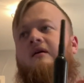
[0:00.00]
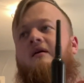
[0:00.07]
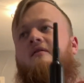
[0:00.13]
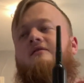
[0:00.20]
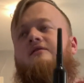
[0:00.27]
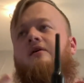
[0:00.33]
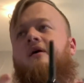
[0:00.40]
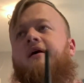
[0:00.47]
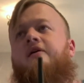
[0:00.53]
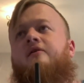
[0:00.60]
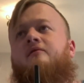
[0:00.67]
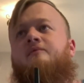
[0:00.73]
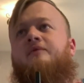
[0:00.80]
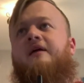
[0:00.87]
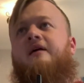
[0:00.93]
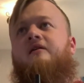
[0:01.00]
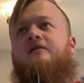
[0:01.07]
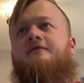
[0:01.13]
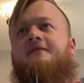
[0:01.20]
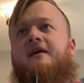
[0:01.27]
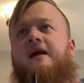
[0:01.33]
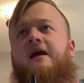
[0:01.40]
So I hope that
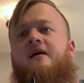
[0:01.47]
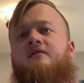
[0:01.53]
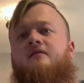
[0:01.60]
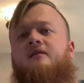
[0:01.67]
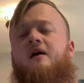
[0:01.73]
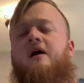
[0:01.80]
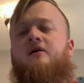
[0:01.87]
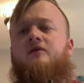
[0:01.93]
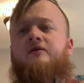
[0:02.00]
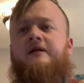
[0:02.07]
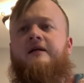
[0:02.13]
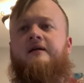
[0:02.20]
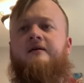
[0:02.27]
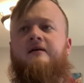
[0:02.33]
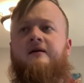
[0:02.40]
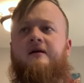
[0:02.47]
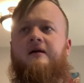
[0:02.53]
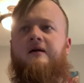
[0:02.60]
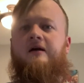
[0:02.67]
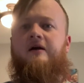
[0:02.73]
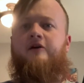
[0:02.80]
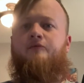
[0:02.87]
you've gained not only
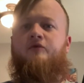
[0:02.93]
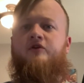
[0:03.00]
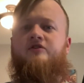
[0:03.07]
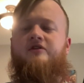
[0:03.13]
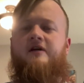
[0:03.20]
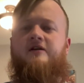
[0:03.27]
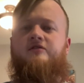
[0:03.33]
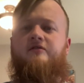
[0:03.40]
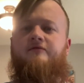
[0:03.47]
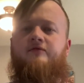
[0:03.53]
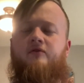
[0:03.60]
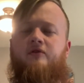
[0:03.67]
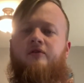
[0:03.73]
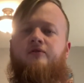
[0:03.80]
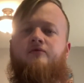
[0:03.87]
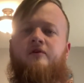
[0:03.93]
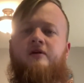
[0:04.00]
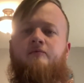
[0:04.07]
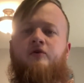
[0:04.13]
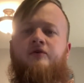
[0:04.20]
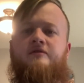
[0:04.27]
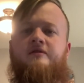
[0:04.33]
an appreciation for the 3
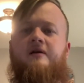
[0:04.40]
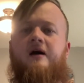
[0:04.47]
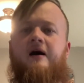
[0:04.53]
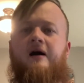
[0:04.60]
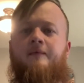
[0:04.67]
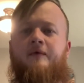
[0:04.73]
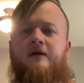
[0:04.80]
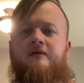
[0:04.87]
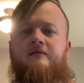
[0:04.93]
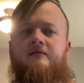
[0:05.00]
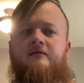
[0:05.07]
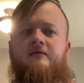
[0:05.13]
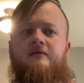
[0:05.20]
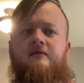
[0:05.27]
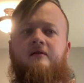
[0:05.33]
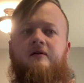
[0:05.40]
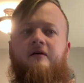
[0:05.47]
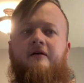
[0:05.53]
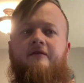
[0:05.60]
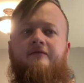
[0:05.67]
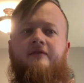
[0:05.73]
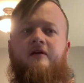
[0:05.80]
most common
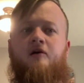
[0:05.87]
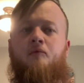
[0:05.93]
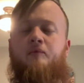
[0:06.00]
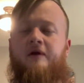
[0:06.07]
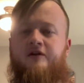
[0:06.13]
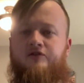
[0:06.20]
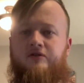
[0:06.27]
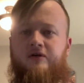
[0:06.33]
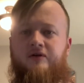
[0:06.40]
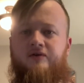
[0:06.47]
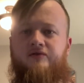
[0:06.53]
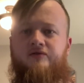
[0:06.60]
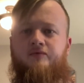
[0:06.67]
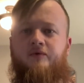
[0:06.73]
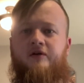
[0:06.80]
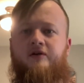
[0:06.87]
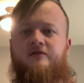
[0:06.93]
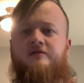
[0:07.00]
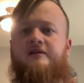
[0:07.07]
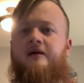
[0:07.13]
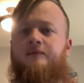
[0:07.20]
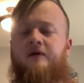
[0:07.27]
of the arpeggios where you're
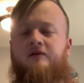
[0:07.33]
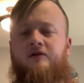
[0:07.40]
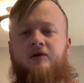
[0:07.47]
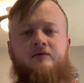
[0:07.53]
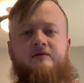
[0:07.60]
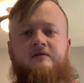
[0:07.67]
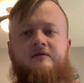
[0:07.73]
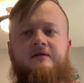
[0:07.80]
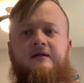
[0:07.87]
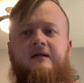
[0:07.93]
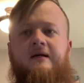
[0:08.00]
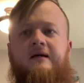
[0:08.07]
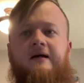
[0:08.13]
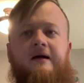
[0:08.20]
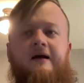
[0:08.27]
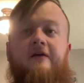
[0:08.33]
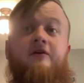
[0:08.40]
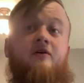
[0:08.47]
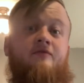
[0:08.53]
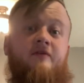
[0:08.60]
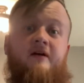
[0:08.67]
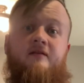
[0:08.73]
skipping notes, and
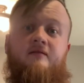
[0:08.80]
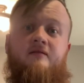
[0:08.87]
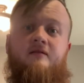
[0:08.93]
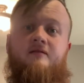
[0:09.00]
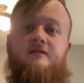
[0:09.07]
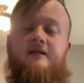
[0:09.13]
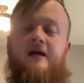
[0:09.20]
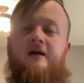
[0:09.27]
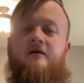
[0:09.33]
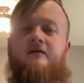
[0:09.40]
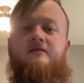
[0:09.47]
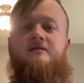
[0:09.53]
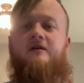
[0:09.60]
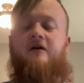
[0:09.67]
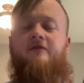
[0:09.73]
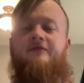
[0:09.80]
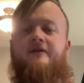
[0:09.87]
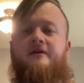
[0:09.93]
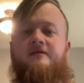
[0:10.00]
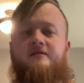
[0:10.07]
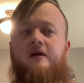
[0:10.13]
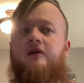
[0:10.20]
don't forget that the scale itself
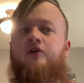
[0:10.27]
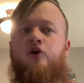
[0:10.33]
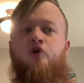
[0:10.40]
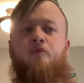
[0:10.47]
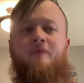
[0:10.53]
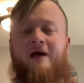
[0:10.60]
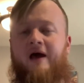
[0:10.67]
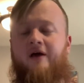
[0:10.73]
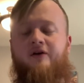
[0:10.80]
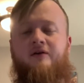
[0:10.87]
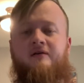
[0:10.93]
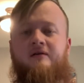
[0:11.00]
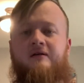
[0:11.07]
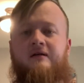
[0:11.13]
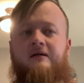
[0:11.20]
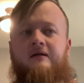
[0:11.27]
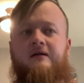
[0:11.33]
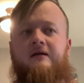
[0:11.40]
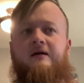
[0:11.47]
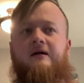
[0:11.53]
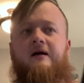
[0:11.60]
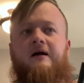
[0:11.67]
is a note pattern.
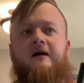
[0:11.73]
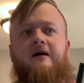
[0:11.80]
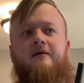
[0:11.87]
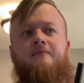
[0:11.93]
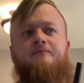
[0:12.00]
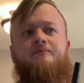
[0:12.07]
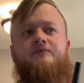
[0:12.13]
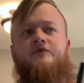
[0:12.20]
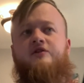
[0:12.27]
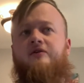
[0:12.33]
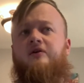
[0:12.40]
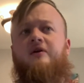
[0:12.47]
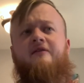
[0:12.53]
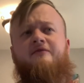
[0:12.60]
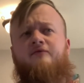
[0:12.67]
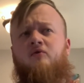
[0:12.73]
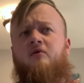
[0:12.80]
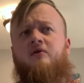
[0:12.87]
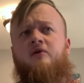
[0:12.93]
So you have 4